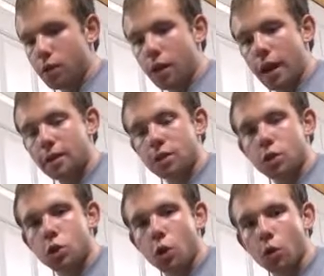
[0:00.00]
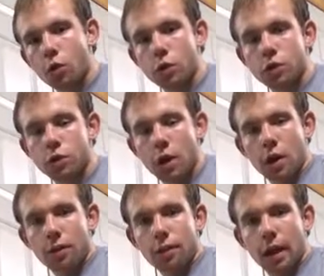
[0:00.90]
legs and shoulders
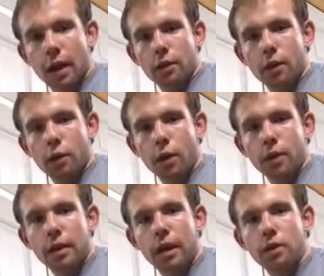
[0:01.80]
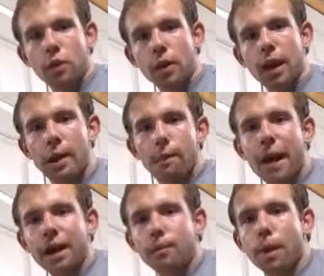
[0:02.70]
for day two, and day three
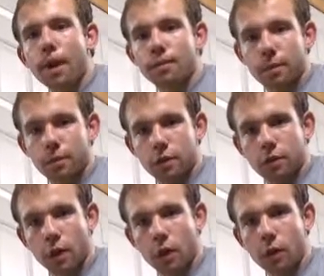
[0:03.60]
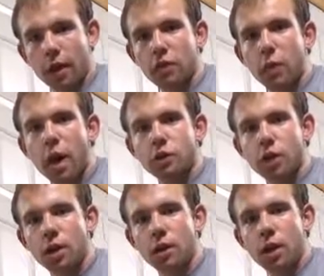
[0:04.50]
back and biceps. So thanks for
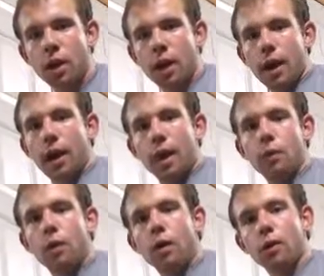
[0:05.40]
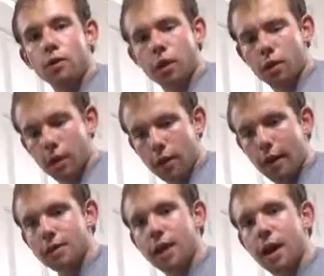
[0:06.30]
watching, and well until
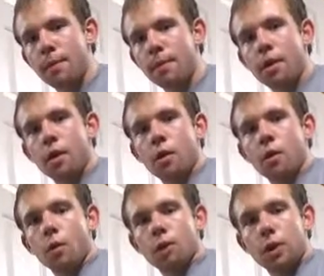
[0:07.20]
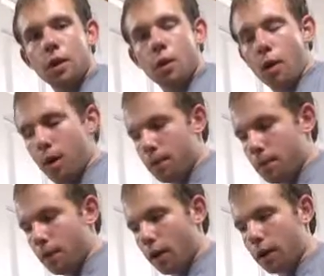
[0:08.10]
next time, we'll see you on
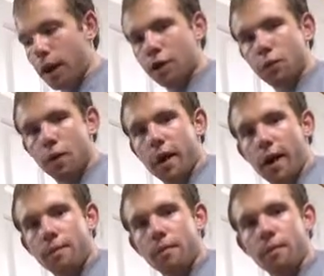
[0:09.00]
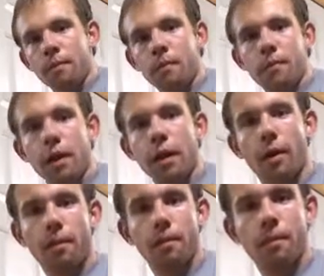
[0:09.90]
on the next workout. Take care,